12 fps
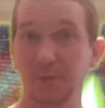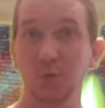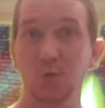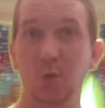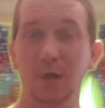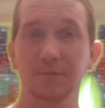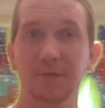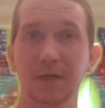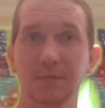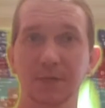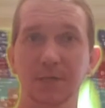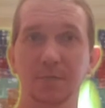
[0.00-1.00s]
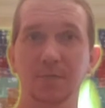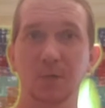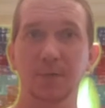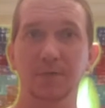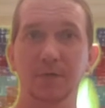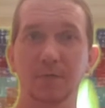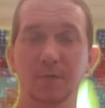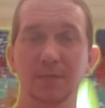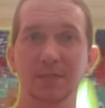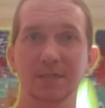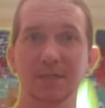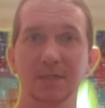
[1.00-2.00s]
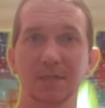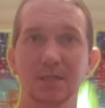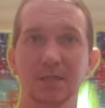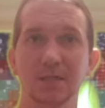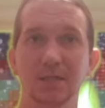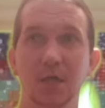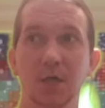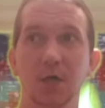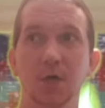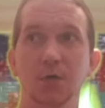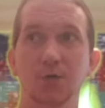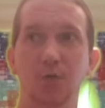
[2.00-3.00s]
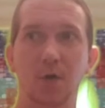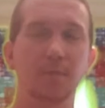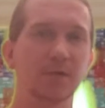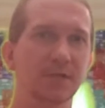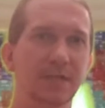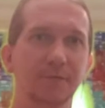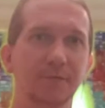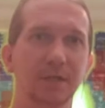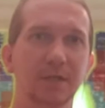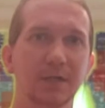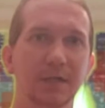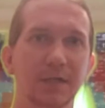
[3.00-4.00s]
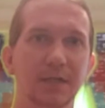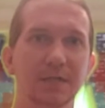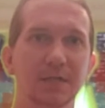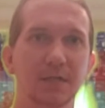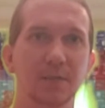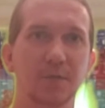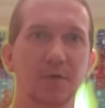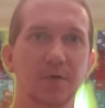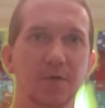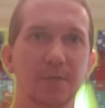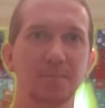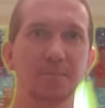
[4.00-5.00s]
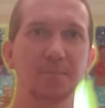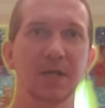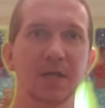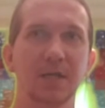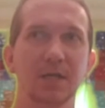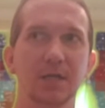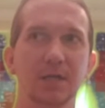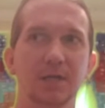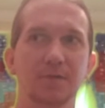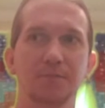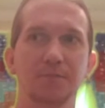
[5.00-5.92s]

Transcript: qualify for some form of government assistance, you're almost definitely going to get into the program. If